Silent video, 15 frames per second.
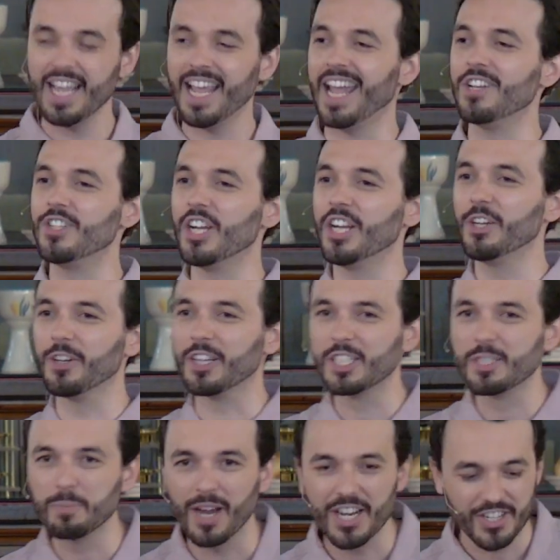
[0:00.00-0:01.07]
and gender
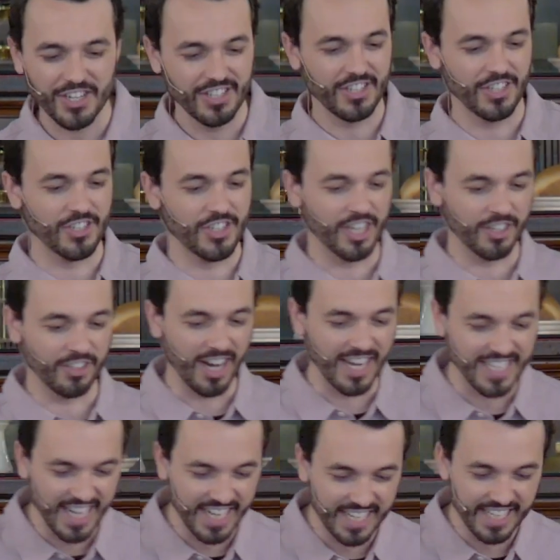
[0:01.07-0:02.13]
expressions and gender
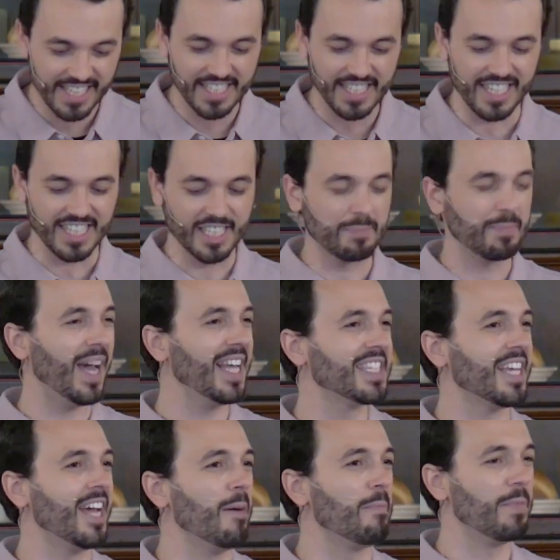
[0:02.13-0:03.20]
identities that
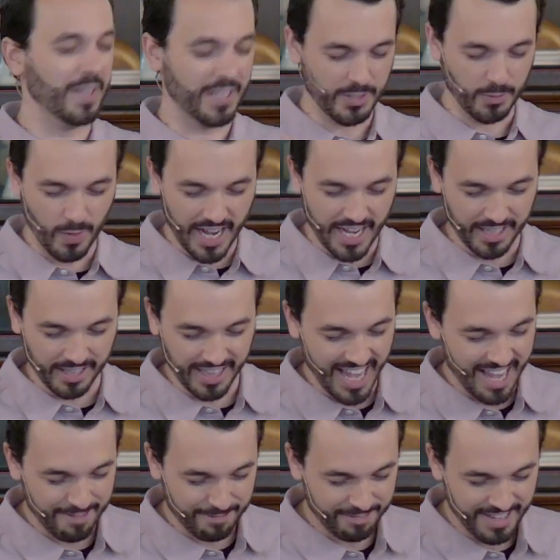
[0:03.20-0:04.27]
spice up this wild
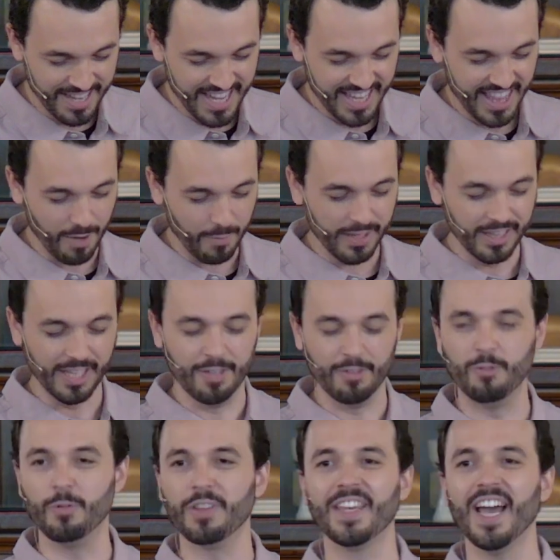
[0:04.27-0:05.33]
life that we
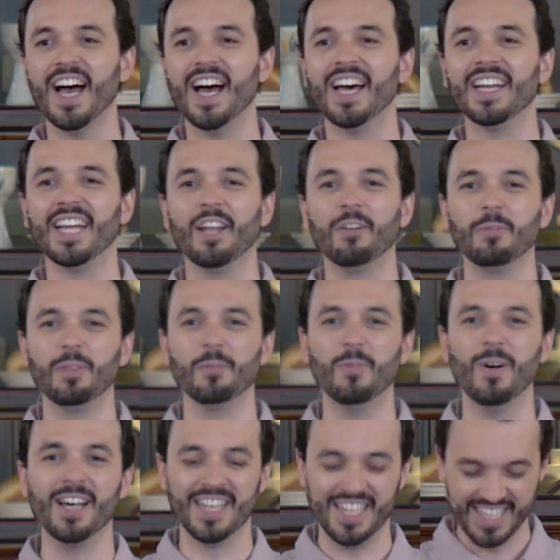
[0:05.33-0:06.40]
live with God and with
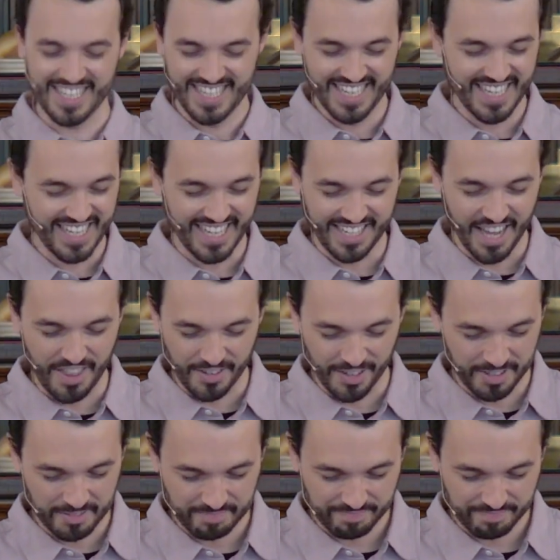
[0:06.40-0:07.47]
one another.